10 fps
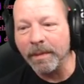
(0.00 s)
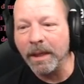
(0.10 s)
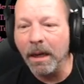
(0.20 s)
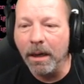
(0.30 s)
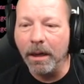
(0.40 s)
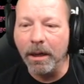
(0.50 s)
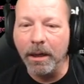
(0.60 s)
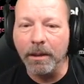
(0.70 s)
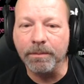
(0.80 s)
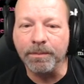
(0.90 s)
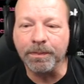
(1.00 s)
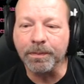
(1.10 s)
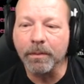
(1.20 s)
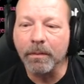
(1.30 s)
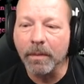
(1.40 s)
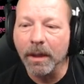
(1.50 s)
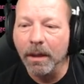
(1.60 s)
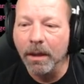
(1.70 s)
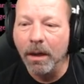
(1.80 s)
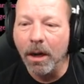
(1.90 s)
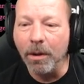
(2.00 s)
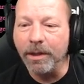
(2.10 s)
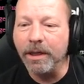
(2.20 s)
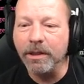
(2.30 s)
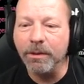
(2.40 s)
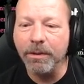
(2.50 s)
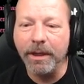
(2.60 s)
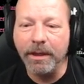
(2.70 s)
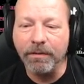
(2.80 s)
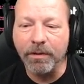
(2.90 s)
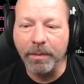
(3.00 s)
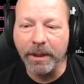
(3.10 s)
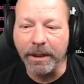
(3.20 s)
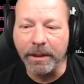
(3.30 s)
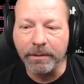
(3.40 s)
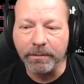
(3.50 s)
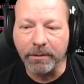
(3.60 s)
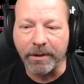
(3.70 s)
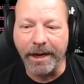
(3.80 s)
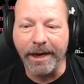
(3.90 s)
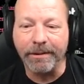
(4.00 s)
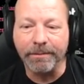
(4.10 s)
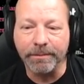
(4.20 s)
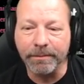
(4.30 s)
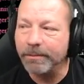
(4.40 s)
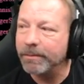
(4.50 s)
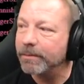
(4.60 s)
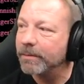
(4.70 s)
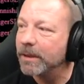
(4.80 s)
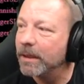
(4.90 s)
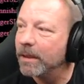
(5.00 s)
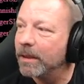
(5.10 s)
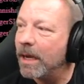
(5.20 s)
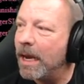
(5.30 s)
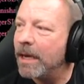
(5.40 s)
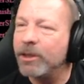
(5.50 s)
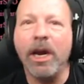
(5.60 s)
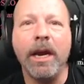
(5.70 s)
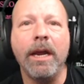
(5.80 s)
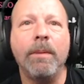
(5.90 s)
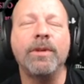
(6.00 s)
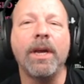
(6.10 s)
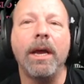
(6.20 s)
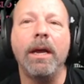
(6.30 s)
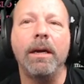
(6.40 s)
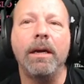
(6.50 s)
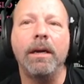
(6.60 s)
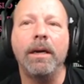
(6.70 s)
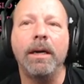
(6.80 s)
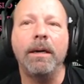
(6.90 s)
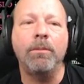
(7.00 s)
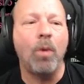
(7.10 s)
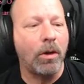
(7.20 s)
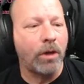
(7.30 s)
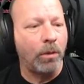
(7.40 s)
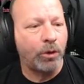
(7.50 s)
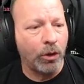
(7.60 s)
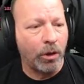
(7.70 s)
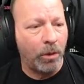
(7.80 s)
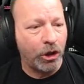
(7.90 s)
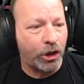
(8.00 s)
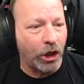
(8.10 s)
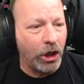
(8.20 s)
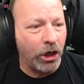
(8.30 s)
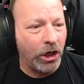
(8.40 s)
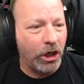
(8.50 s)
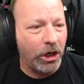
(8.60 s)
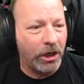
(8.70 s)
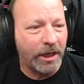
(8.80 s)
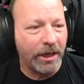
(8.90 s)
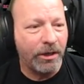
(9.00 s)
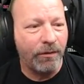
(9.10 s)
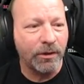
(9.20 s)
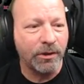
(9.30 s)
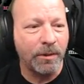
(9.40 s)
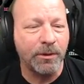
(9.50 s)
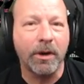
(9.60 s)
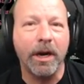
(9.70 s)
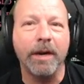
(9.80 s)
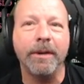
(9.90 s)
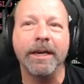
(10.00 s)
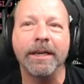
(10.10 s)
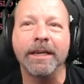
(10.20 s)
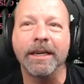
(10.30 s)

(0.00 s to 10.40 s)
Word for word: Um, oh, it didn't do anything for Billy. Great. James M., welcome to the machine. Thank you for subscribing.